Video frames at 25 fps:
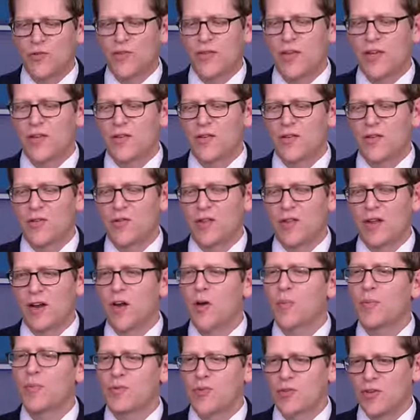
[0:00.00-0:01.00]
would say is
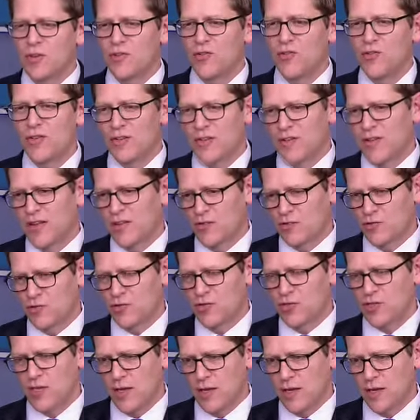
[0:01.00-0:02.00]
that our position
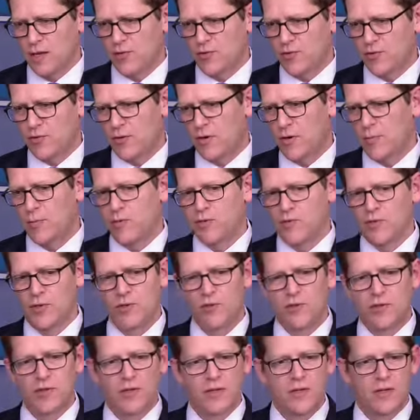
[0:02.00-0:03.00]
hasn't changed. Our
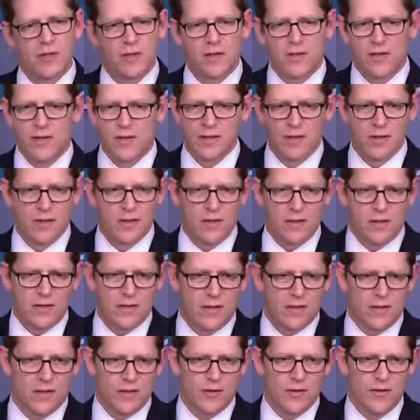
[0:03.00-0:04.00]
position
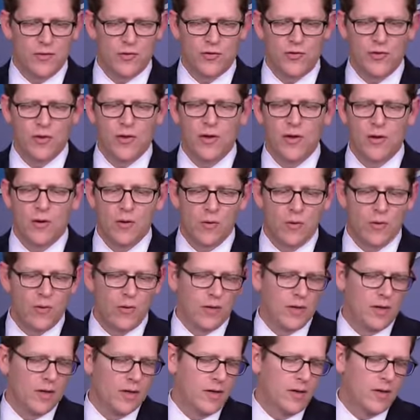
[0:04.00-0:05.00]
that there's
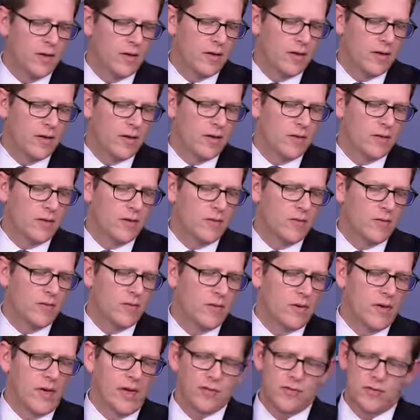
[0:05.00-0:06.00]
no
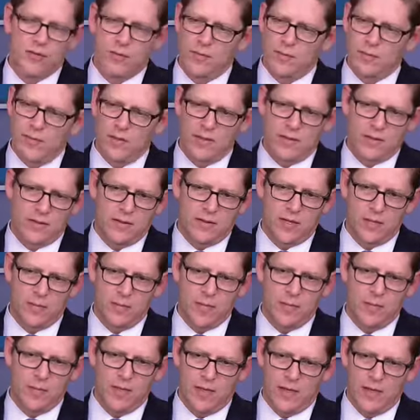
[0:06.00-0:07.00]
ransom that
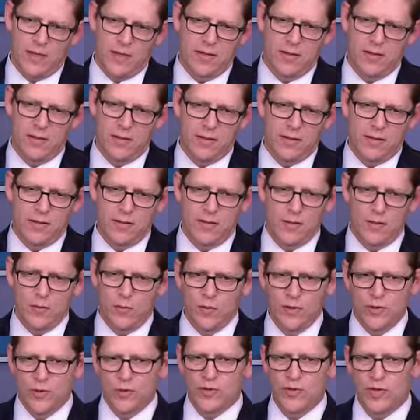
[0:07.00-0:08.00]
can be paid, and you
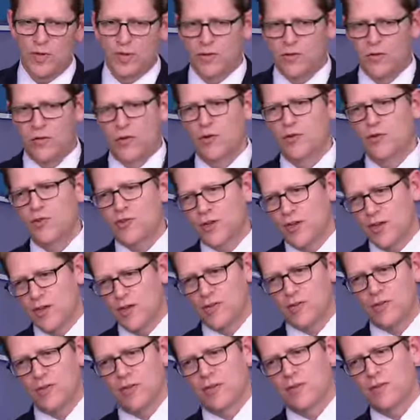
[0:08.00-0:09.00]
know, when you say
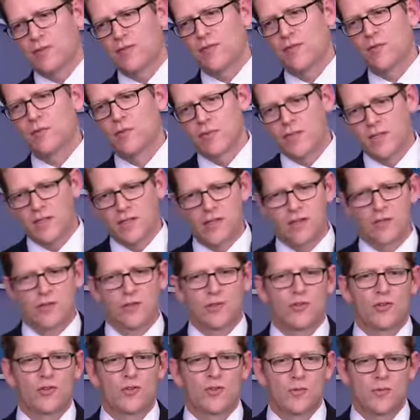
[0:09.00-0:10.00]
negotiation, if you mean it
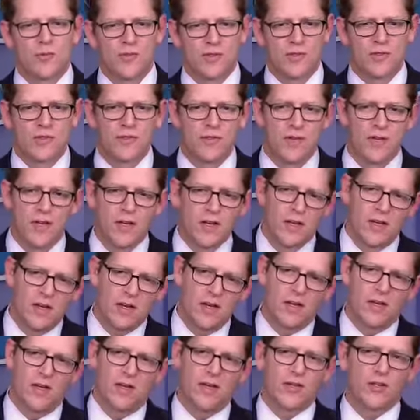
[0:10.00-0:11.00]
in the terms of
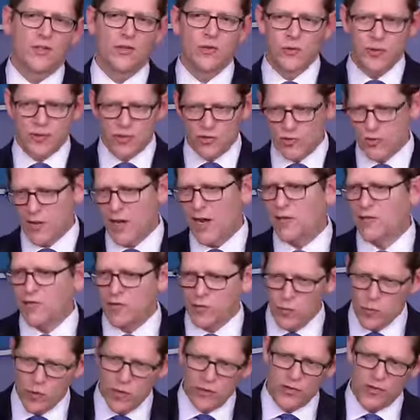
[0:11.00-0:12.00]
like you
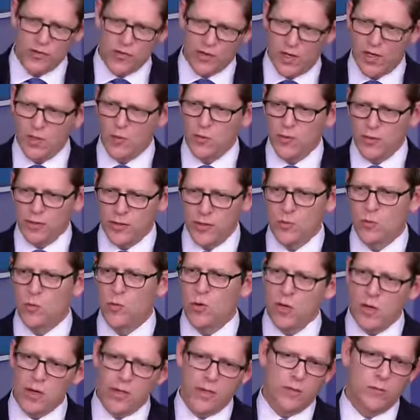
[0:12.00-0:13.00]
extract from one side what
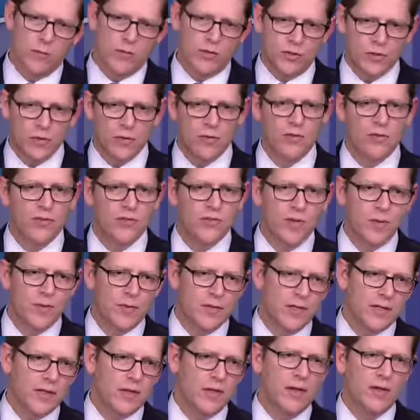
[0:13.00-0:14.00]
you want in return for
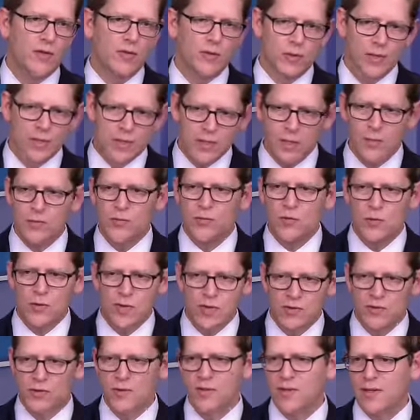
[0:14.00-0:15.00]
something else, when it comes
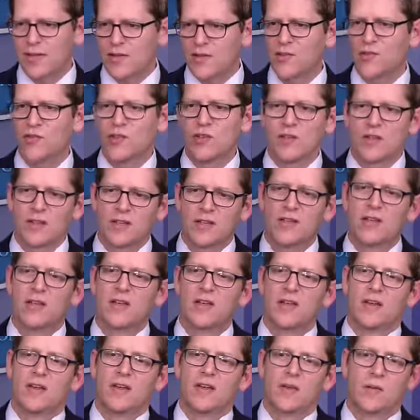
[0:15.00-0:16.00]
to raising the debt ceiling,
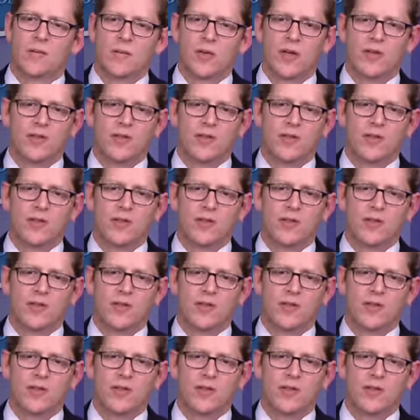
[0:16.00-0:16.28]
the